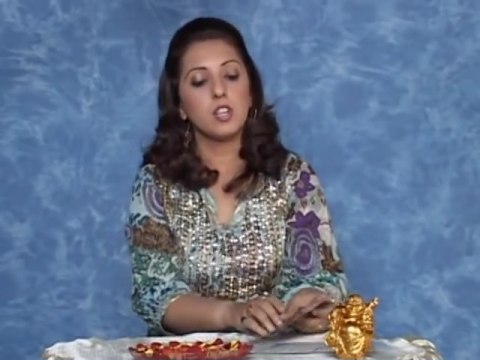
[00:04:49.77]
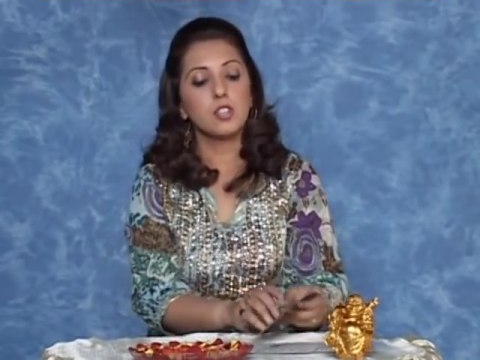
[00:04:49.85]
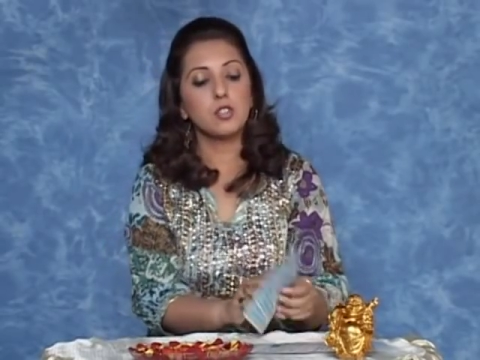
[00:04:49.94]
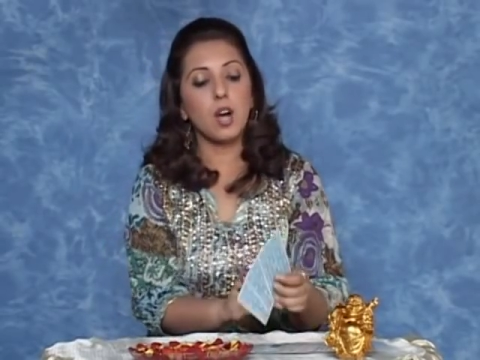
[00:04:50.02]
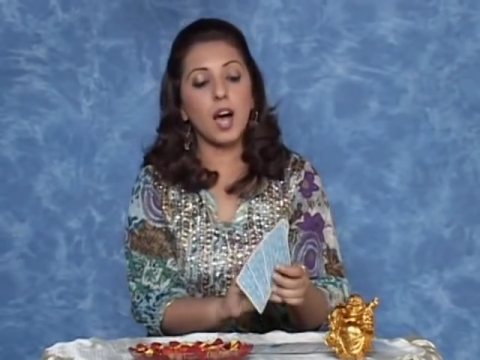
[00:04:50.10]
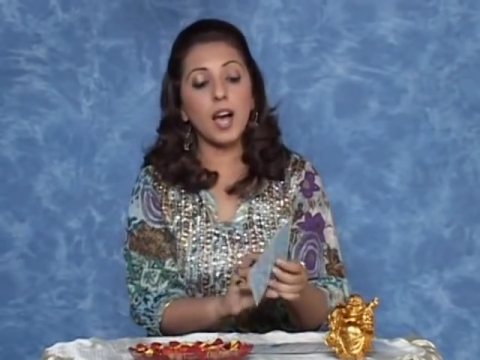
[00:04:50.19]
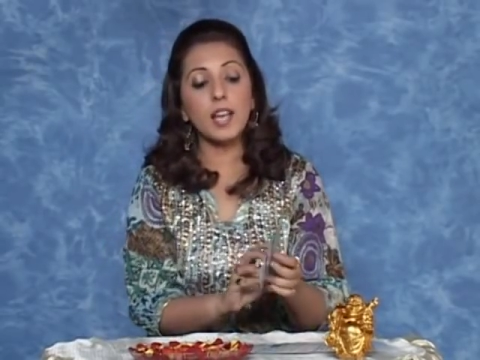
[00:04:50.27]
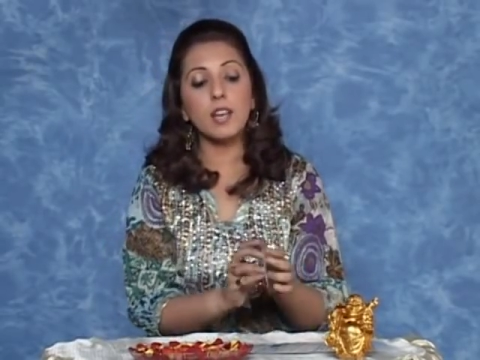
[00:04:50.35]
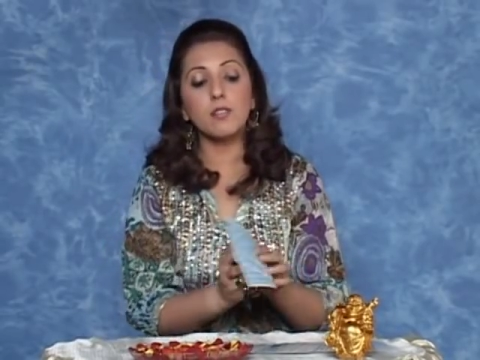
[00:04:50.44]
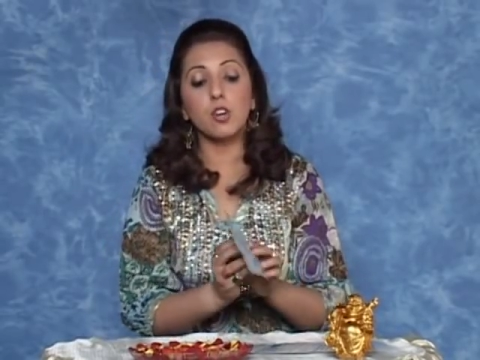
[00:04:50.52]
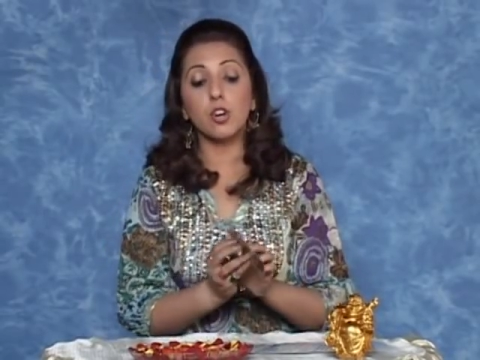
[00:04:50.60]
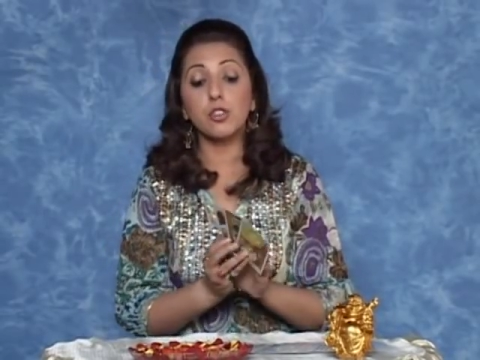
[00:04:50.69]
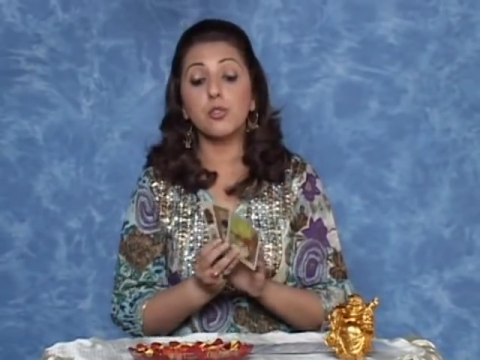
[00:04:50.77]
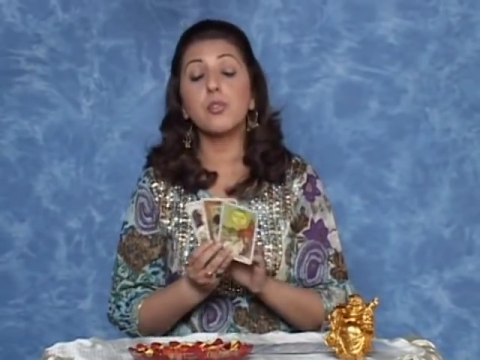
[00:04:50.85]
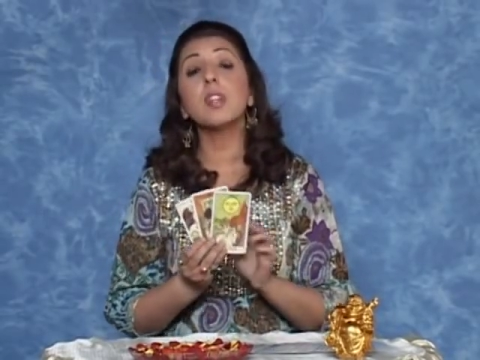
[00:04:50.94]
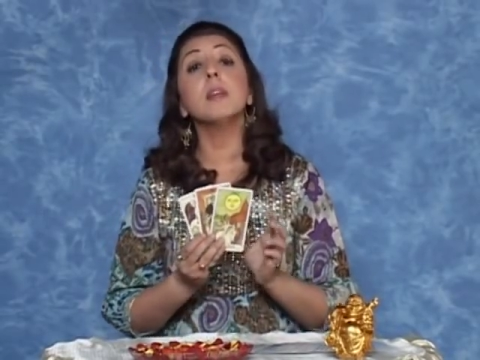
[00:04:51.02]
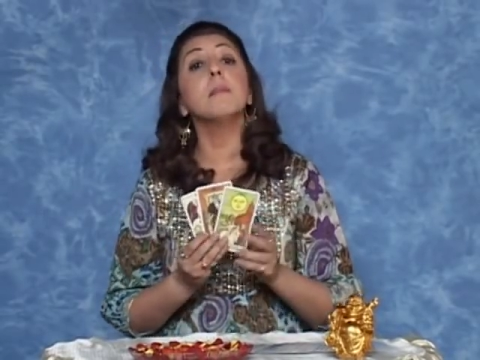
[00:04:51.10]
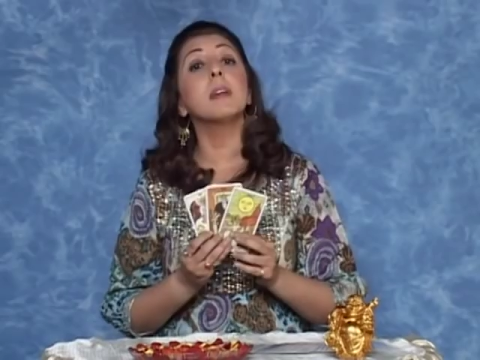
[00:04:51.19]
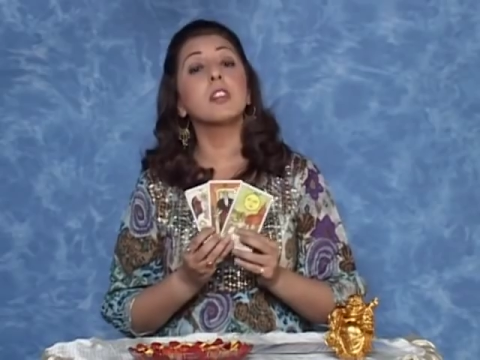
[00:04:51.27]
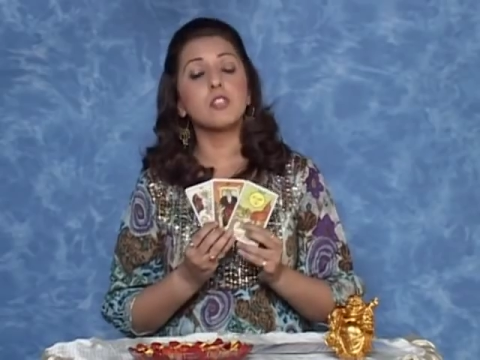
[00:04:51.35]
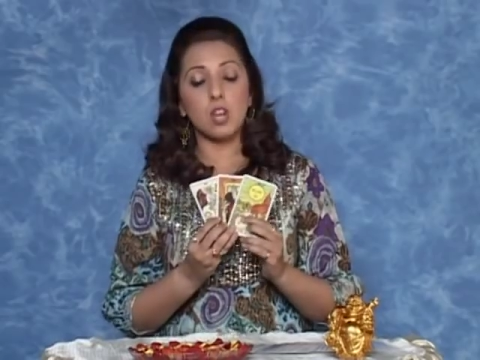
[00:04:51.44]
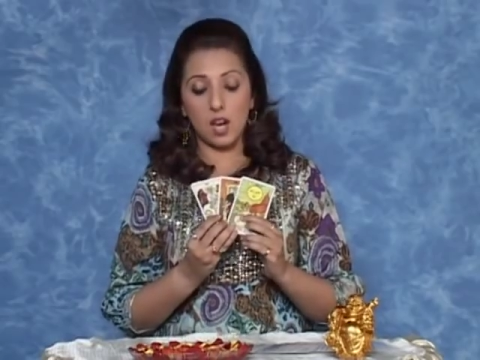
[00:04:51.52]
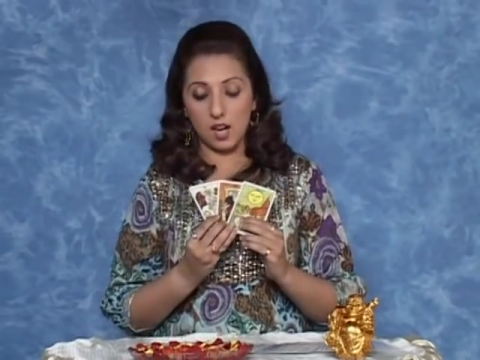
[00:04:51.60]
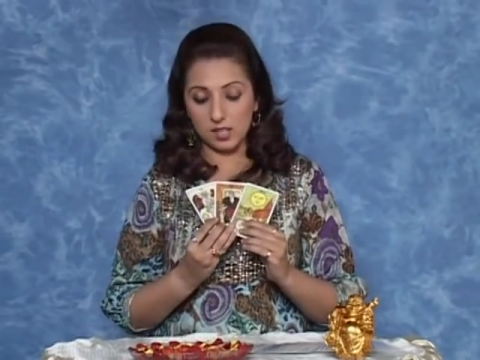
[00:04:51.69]
So I have got 3
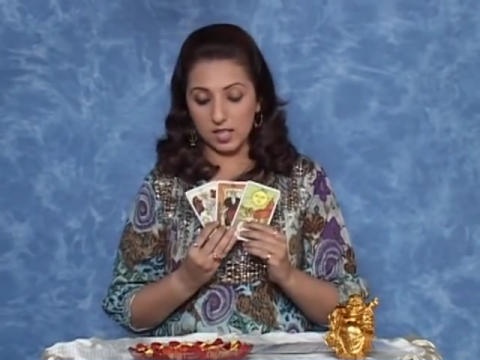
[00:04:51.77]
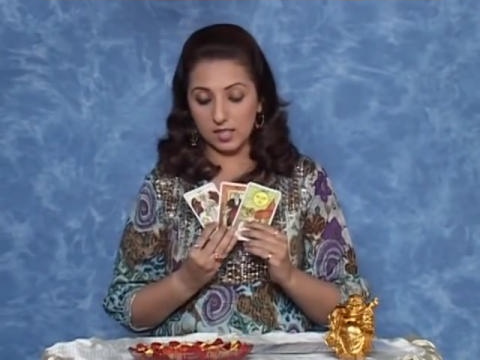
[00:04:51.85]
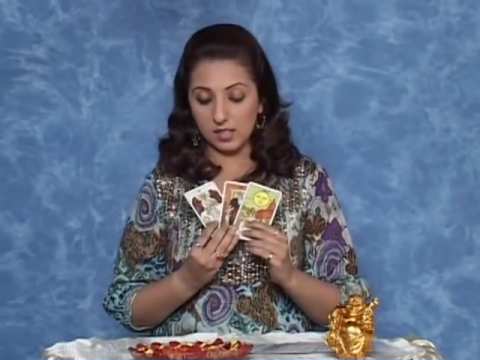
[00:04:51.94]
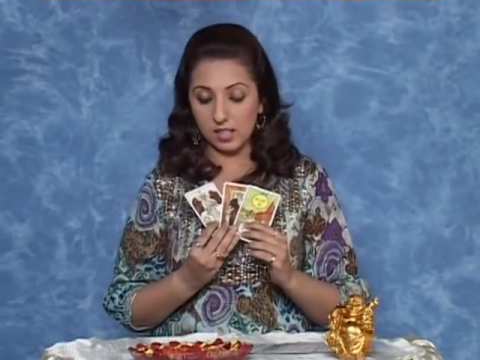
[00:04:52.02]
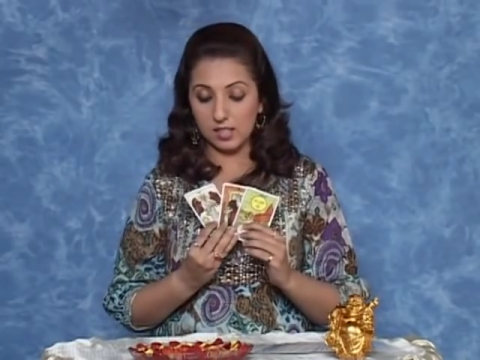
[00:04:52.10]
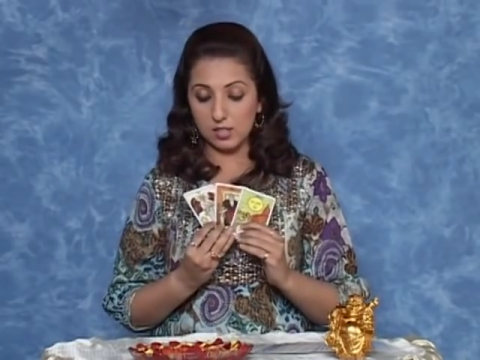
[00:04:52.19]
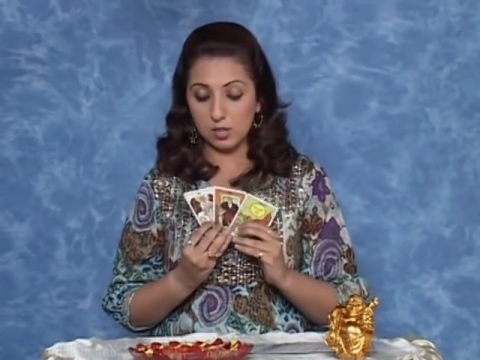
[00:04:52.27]
major arcana.